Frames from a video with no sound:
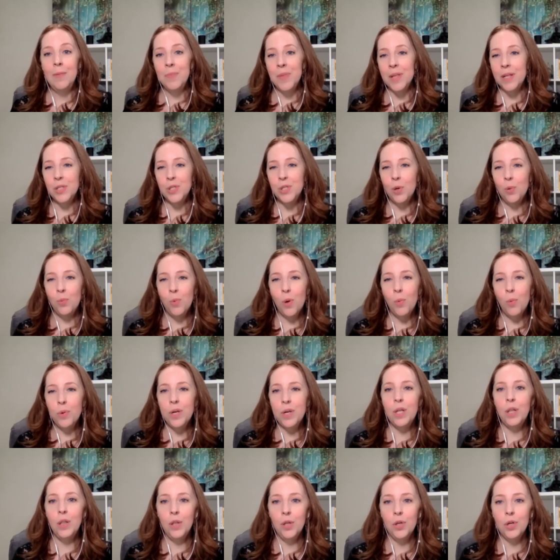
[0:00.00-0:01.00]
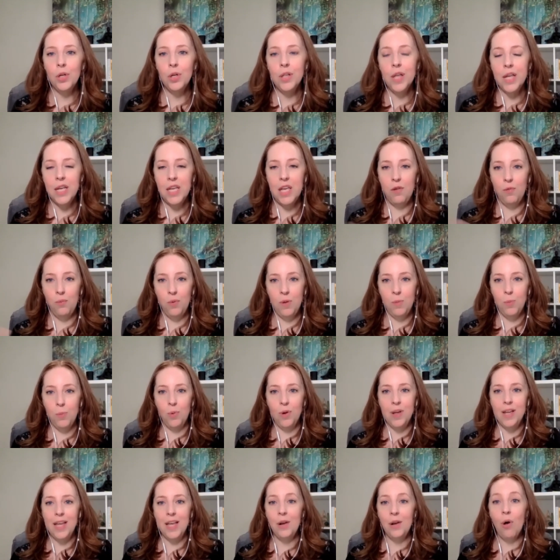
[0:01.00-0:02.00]
And so what would it look like if we
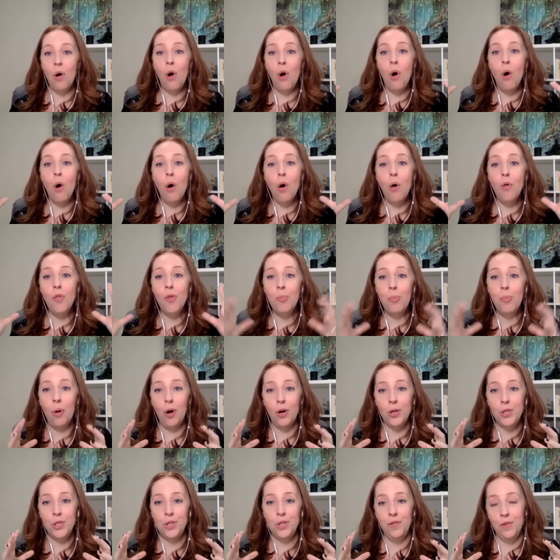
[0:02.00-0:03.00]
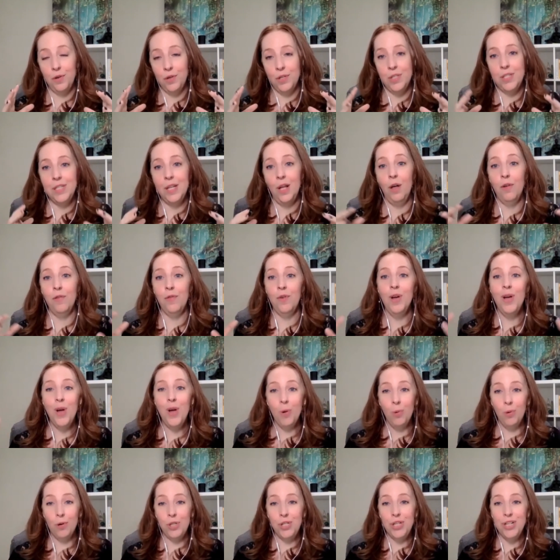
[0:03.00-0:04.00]
bring in all the parts of herself,
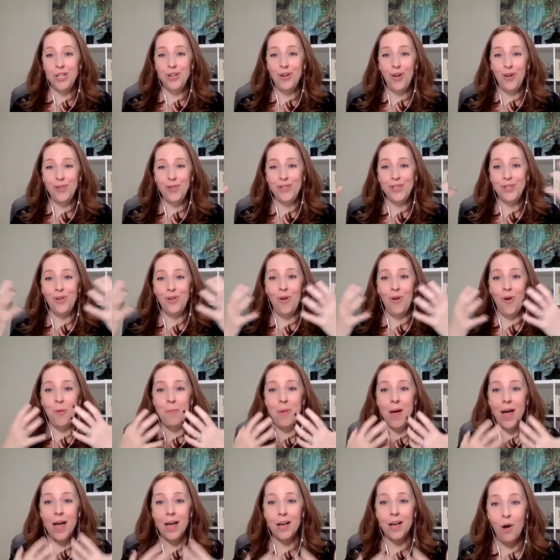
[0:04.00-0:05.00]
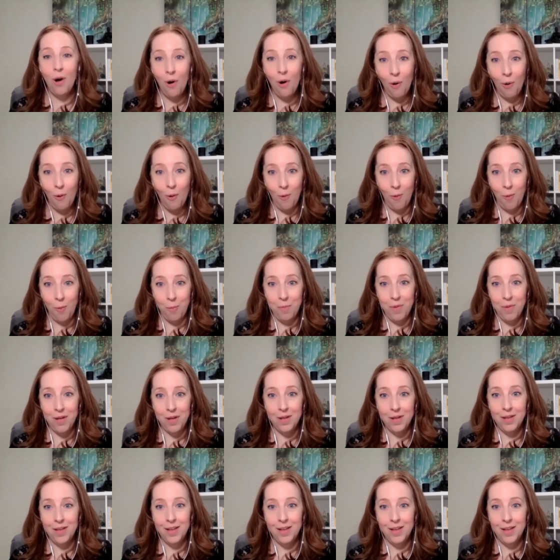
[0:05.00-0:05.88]
where she calls it all back home.